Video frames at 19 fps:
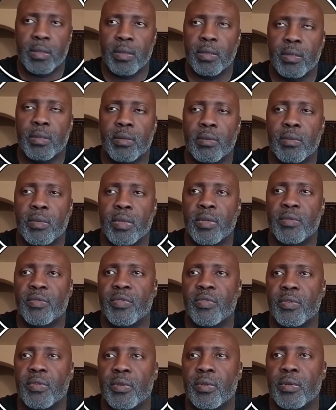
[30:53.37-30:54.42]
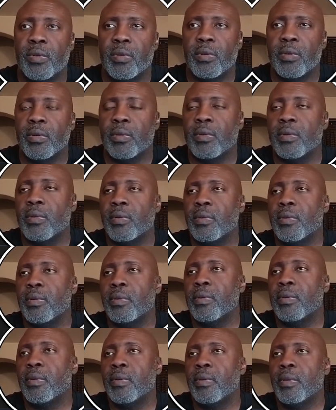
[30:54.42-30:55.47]

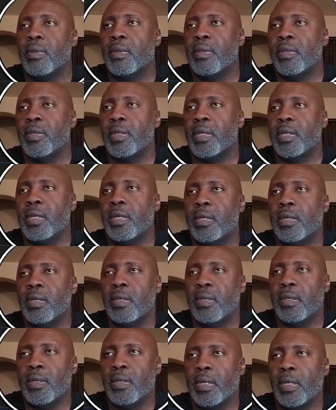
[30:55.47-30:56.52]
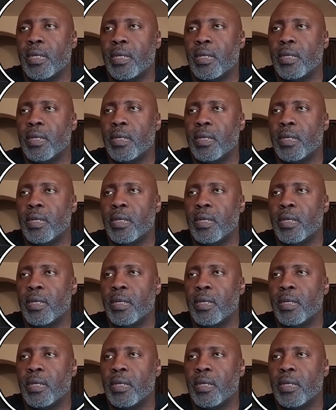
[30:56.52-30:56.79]
1433.